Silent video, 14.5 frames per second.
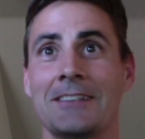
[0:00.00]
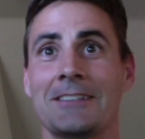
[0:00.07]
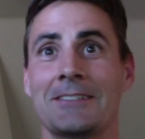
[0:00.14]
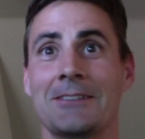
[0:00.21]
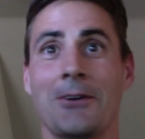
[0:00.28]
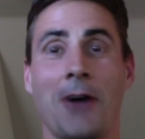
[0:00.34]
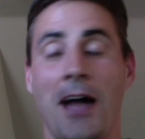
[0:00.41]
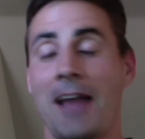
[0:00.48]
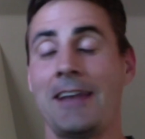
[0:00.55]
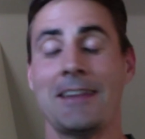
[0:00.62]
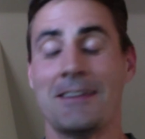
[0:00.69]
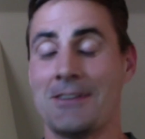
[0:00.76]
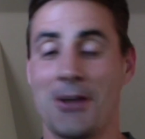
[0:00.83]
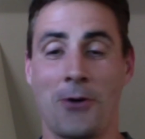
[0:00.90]
So I
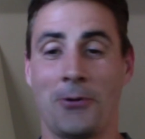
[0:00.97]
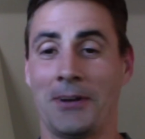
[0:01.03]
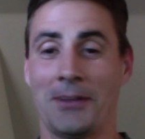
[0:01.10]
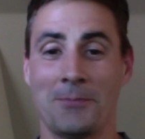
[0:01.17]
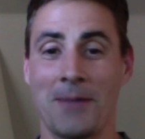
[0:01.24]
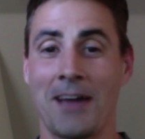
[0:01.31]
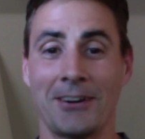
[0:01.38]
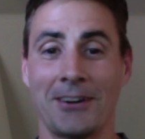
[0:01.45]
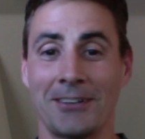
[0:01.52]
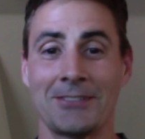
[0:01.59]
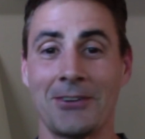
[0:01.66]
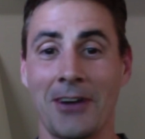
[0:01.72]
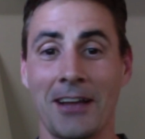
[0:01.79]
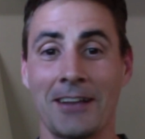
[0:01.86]
didn't know any better.
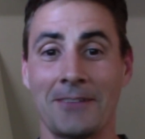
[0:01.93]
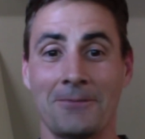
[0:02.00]
So